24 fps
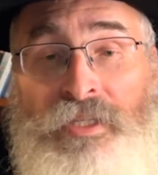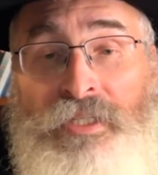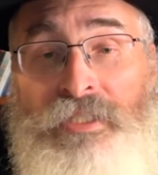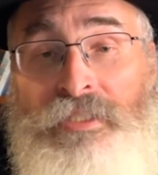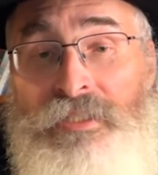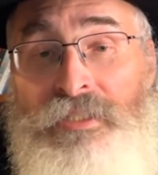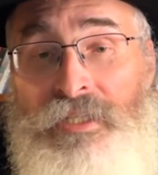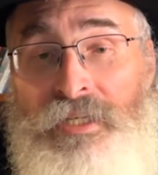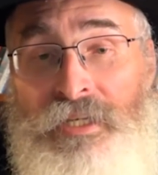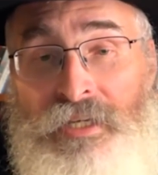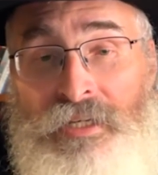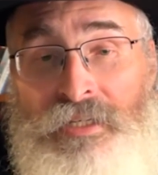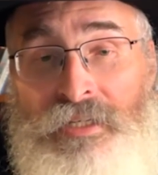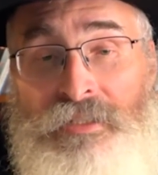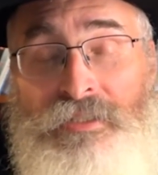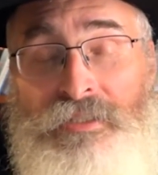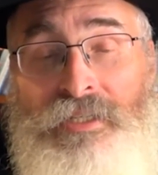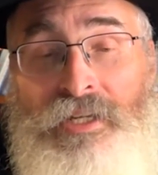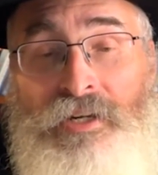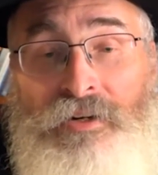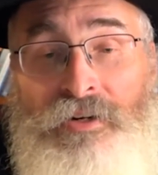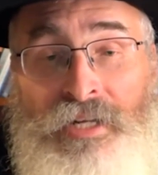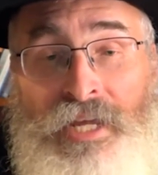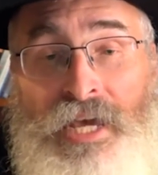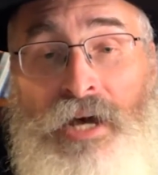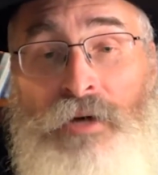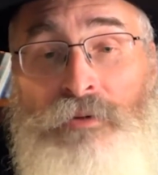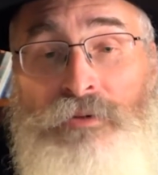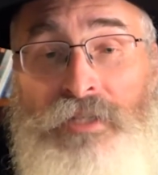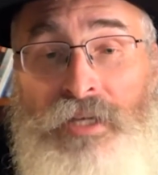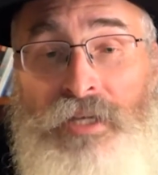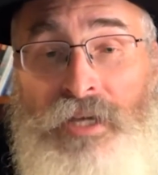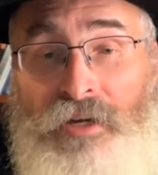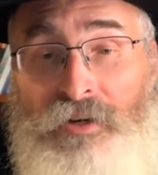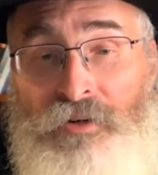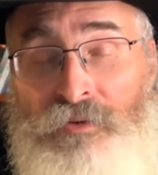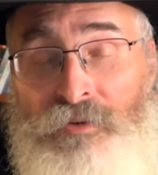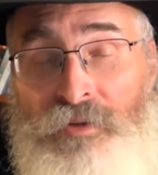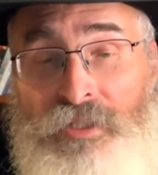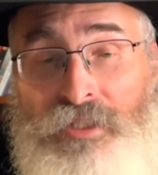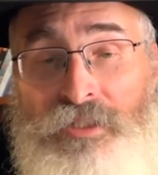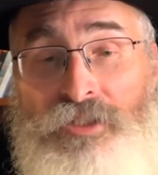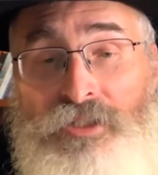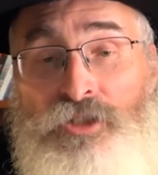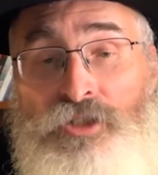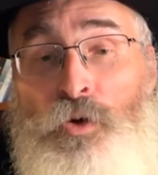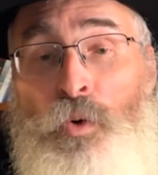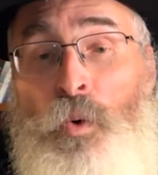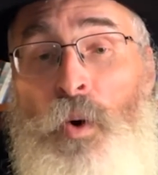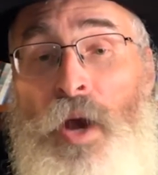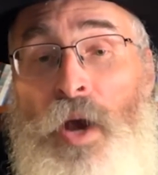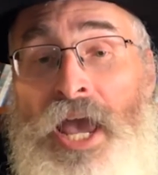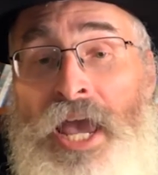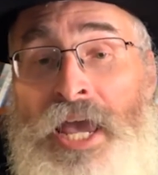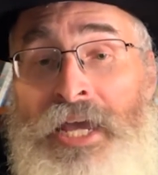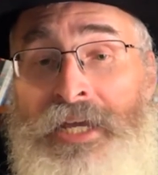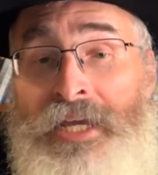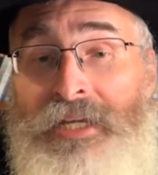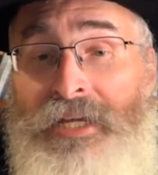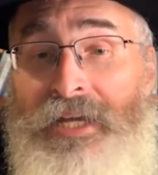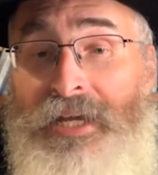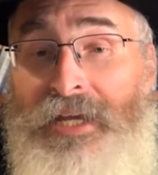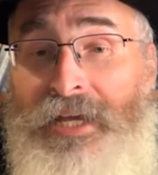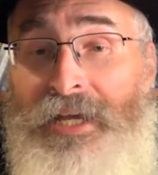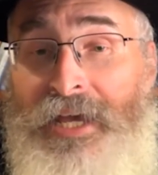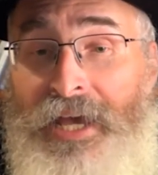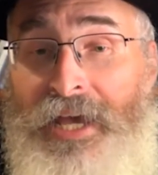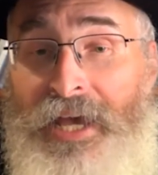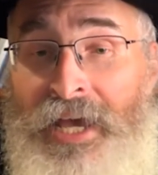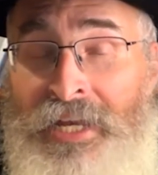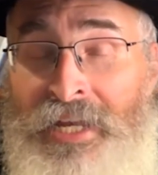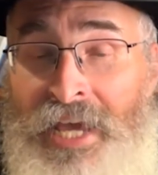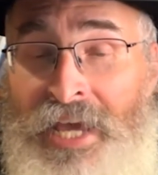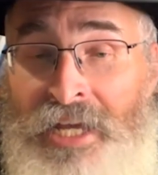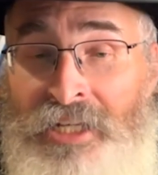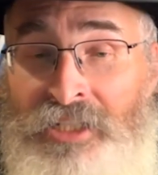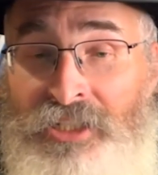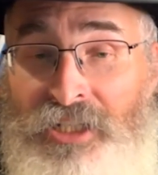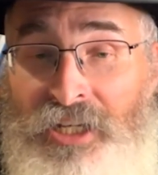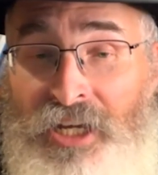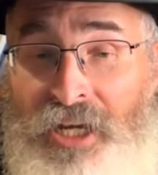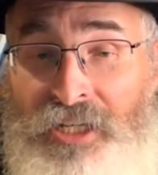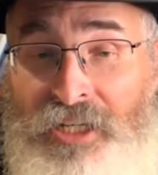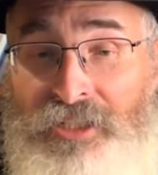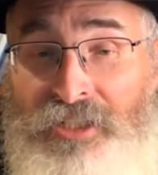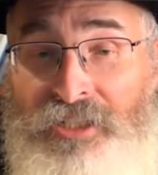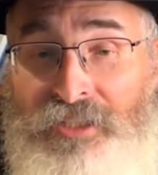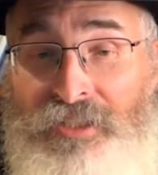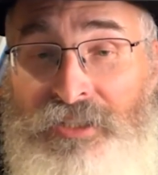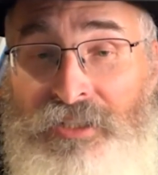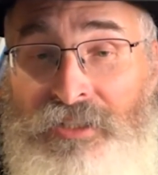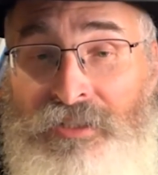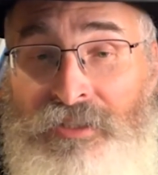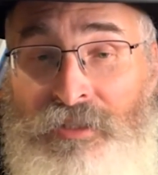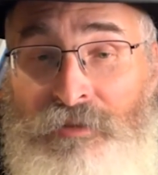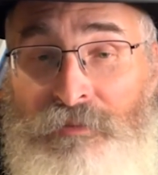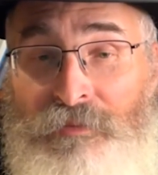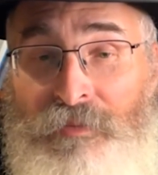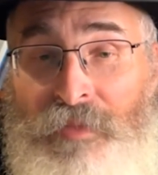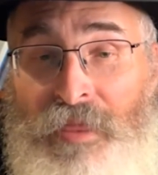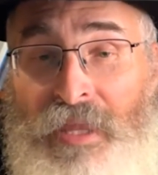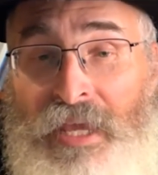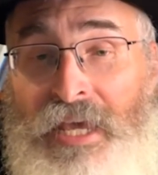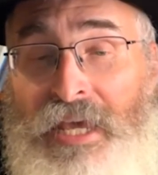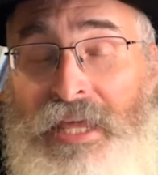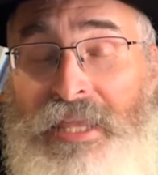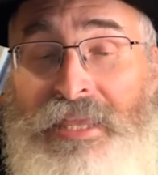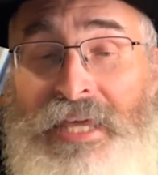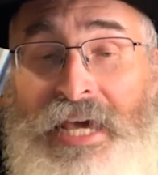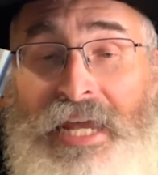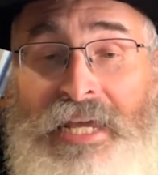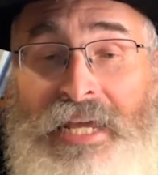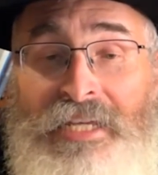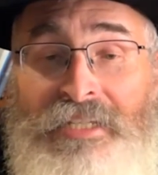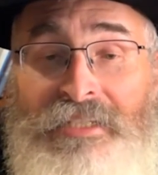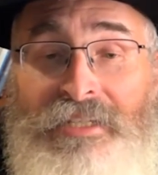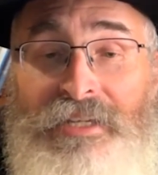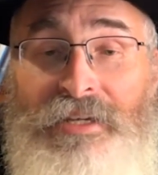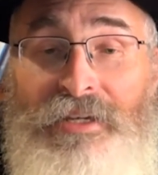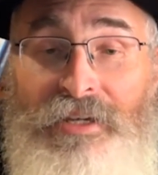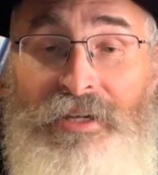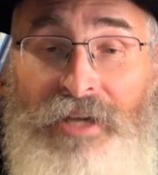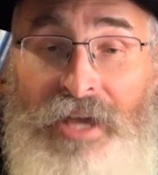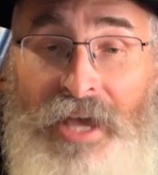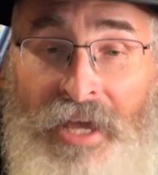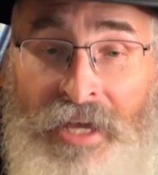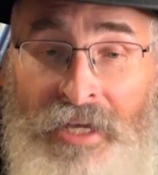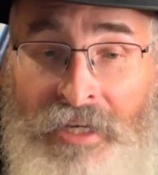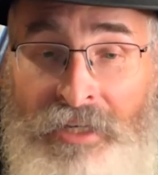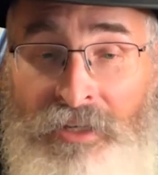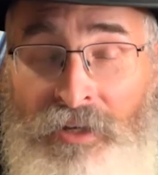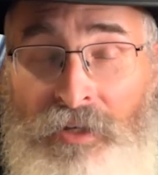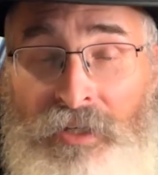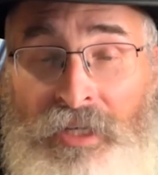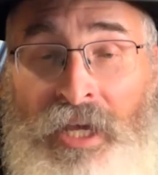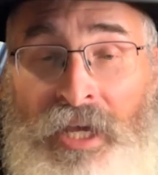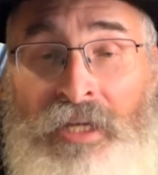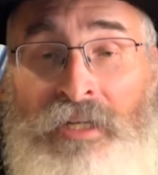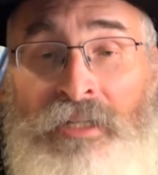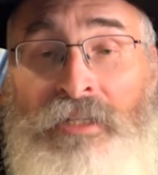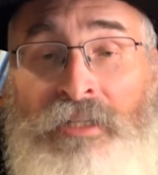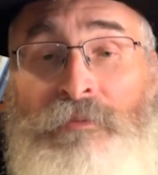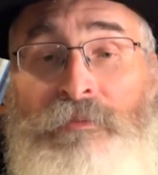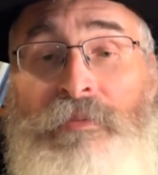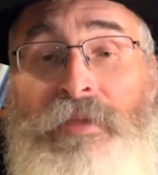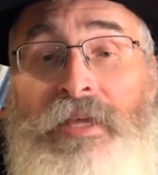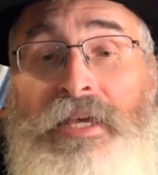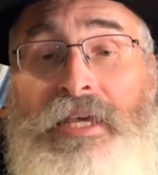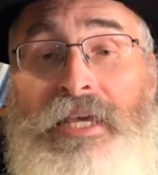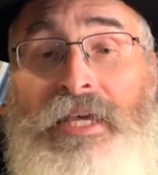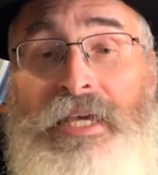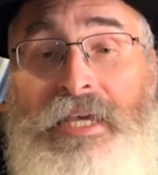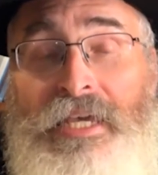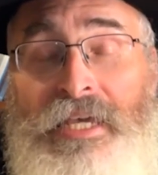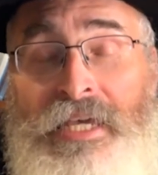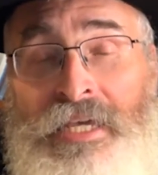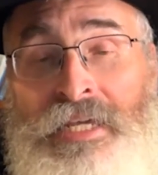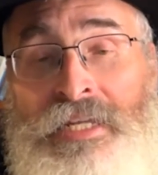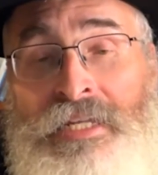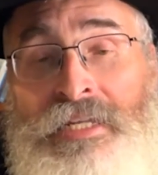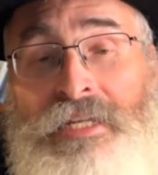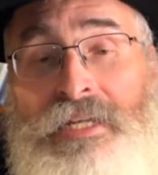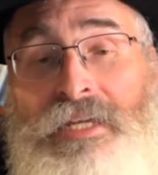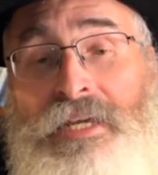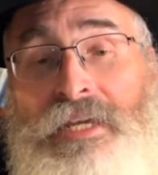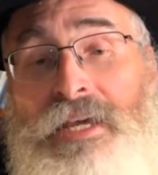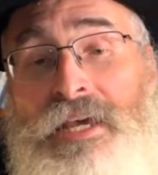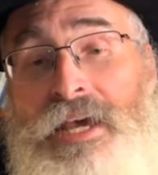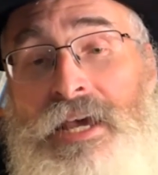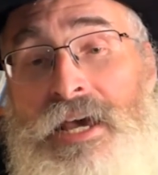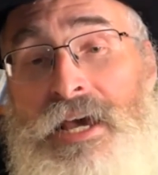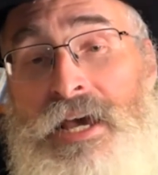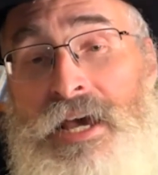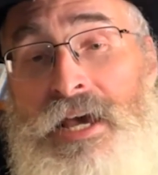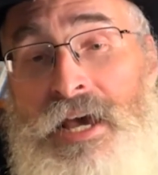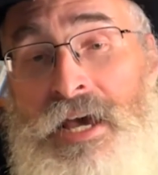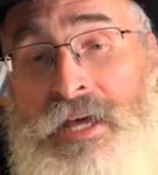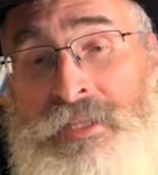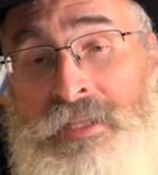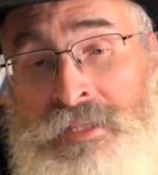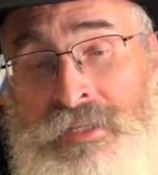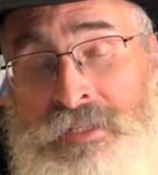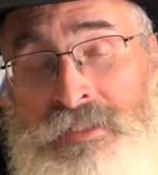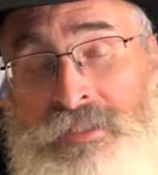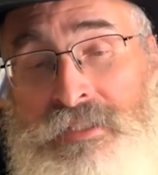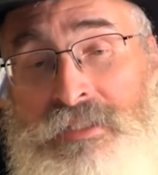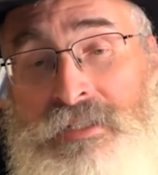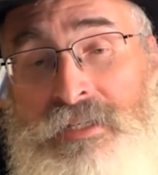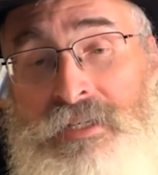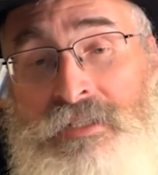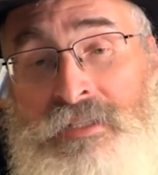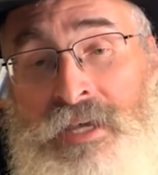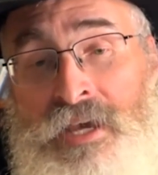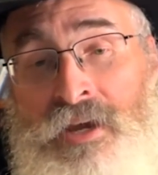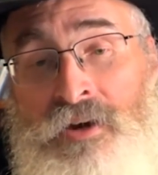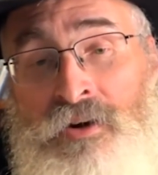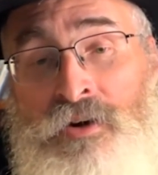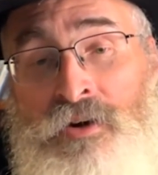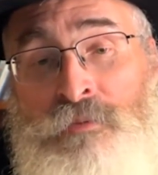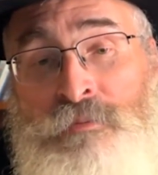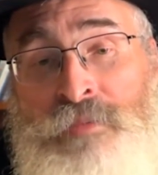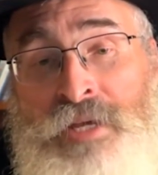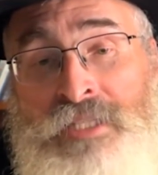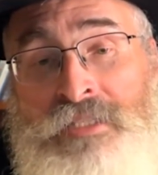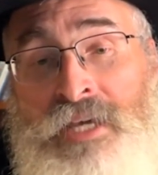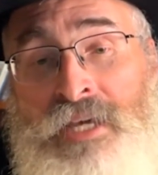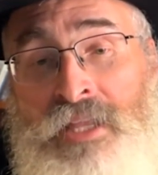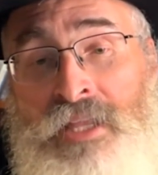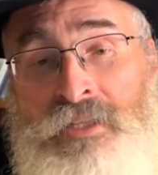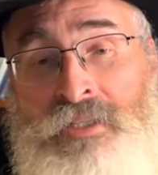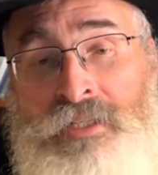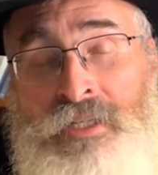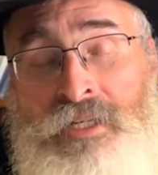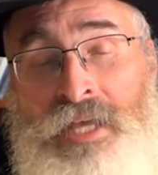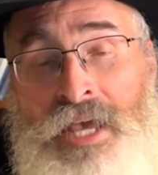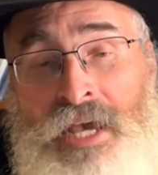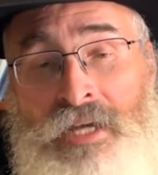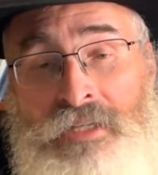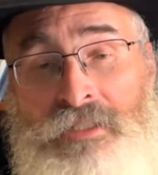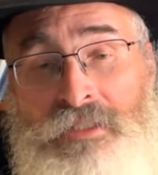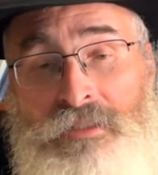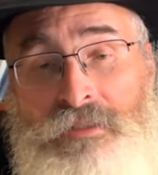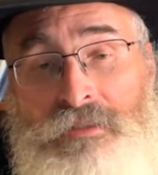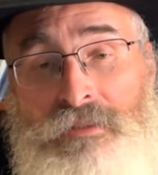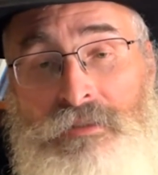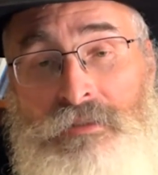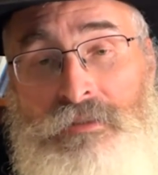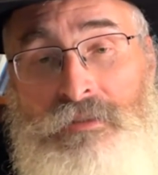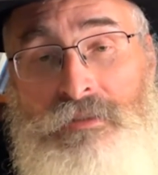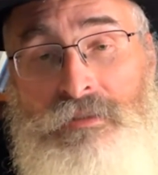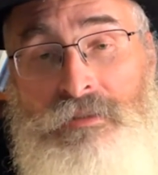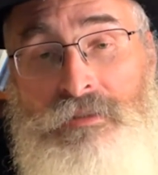these kids that are now terrorists to a an education system that has inculcated them in this terror mentality and action